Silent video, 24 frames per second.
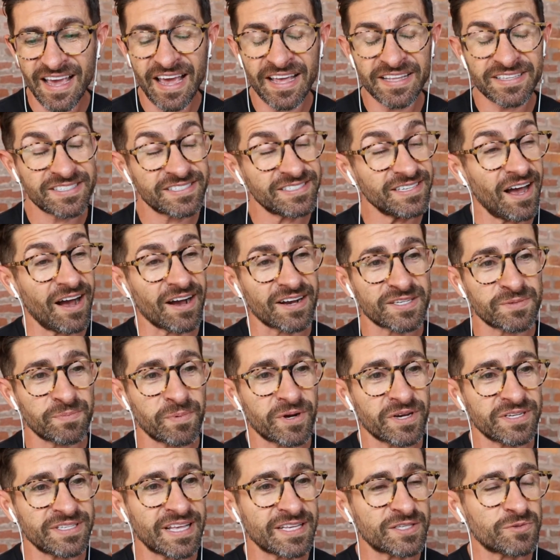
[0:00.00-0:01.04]
it sucks,
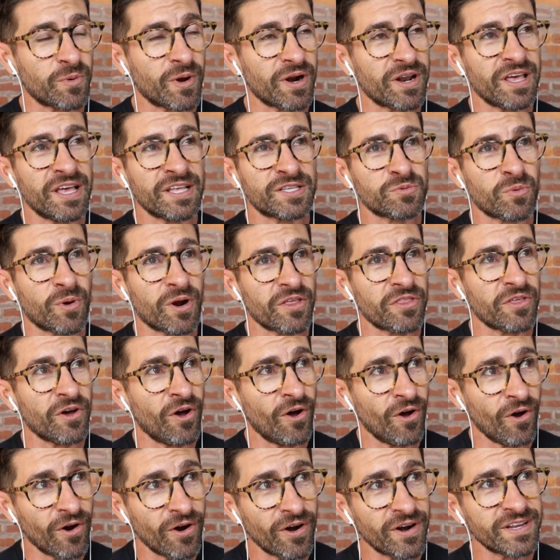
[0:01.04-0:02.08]
because it's one of the
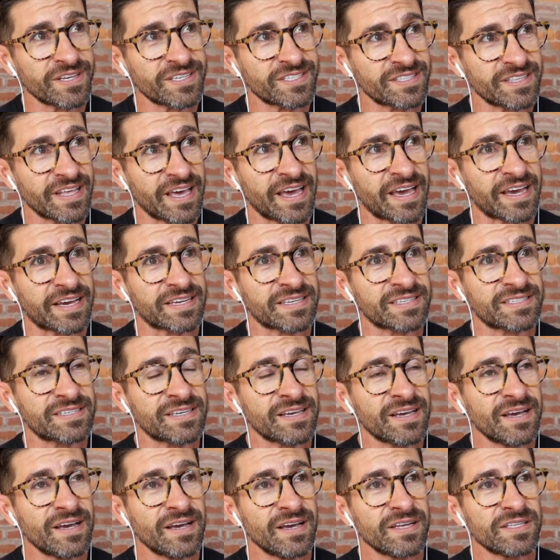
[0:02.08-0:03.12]
hardest things
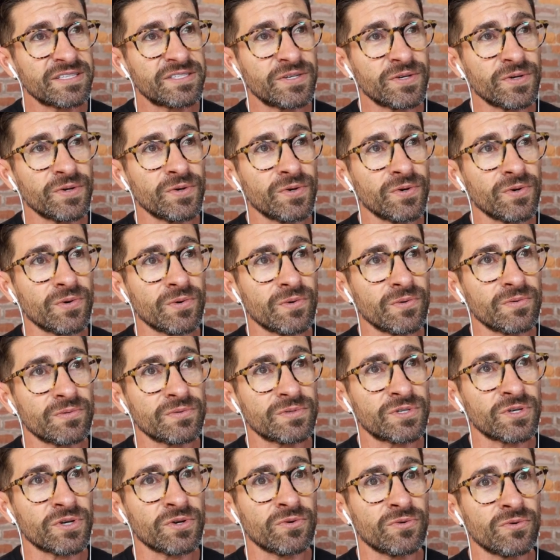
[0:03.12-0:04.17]
to
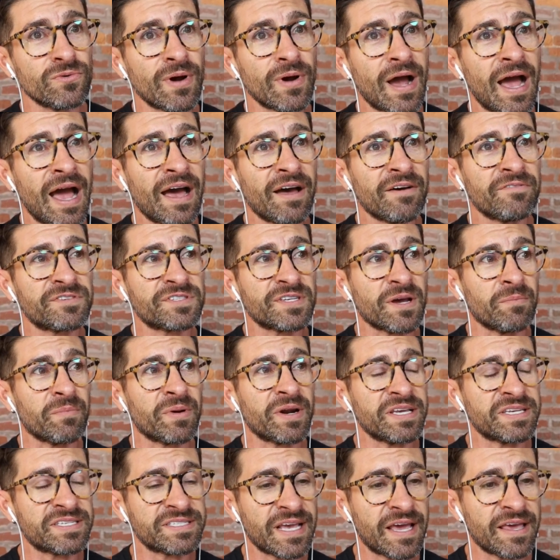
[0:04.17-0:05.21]
have
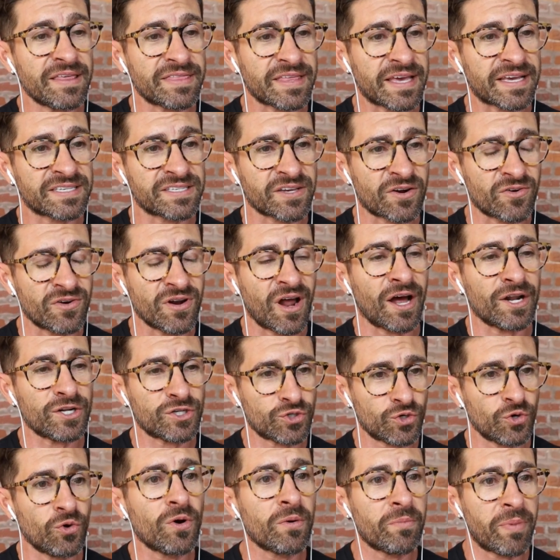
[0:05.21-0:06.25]
somebody say things that are not
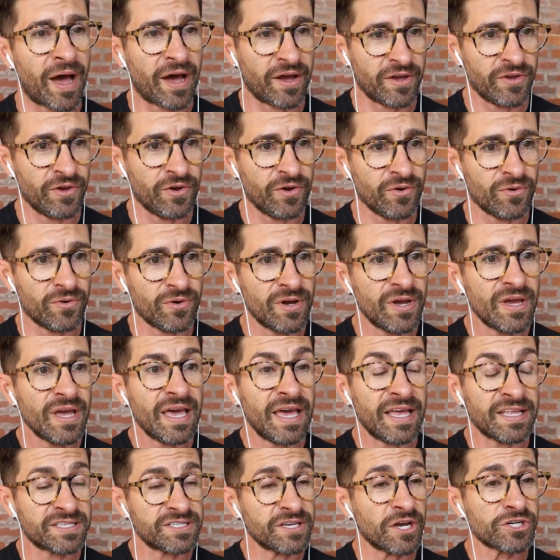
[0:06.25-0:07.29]
true about you
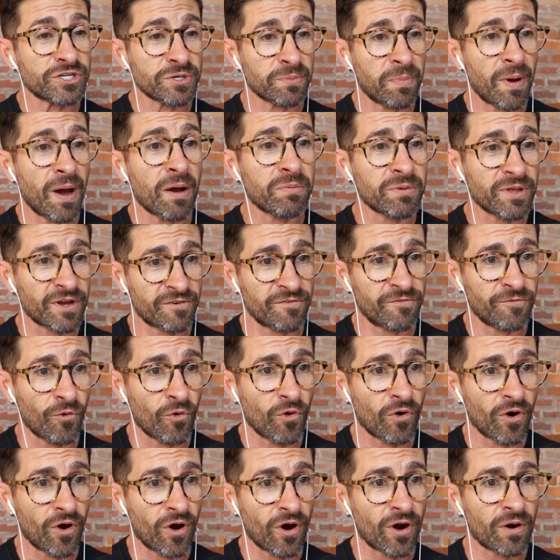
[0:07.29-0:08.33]
in such a public
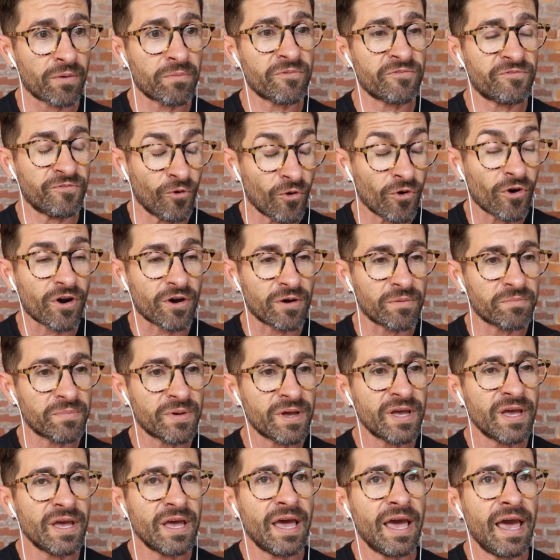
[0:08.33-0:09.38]
forum,
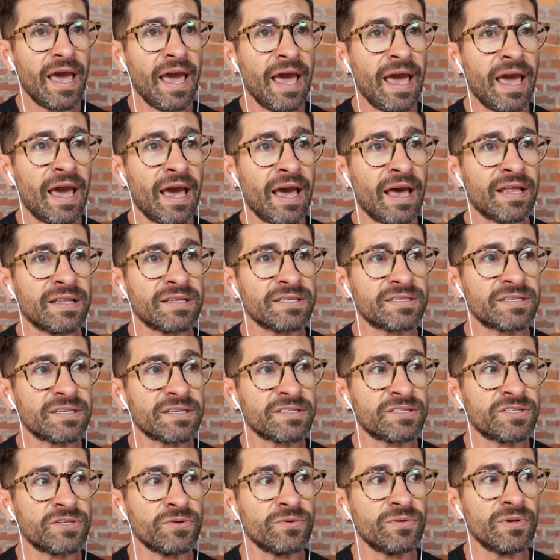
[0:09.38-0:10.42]
and
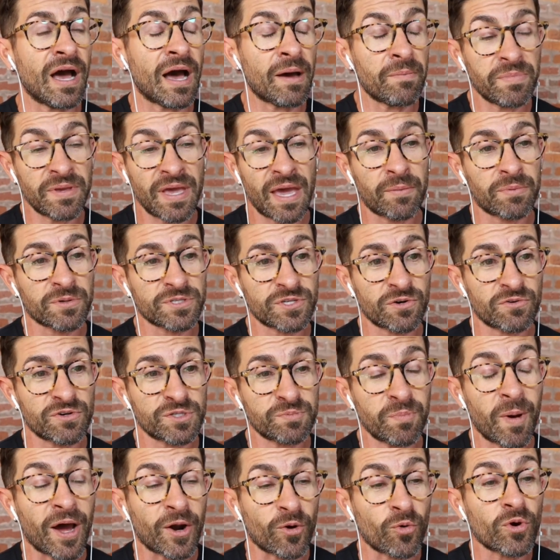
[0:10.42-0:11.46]
to not be able to
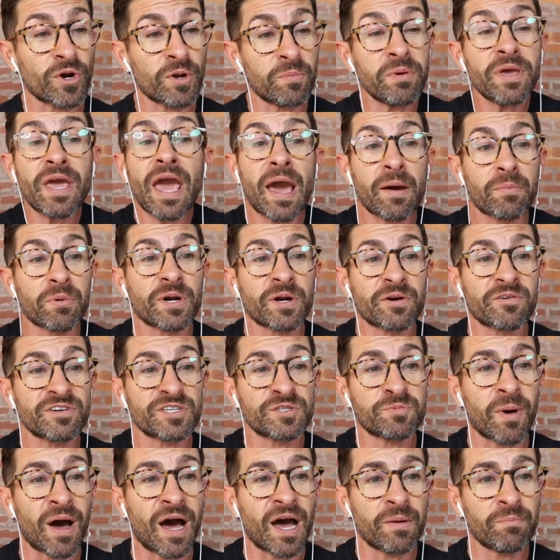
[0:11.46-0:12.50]
respond, or to be able to
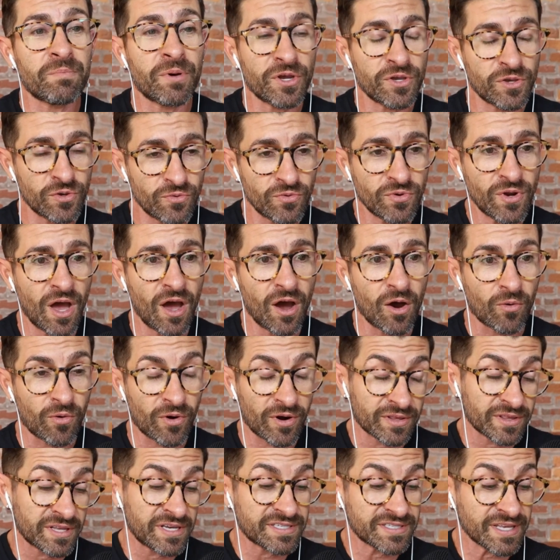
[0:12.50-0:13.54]
respond, but or
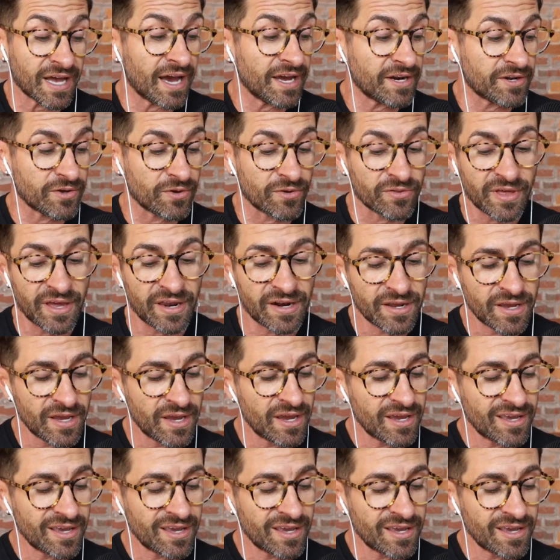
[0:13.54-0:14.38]
at least I do, that,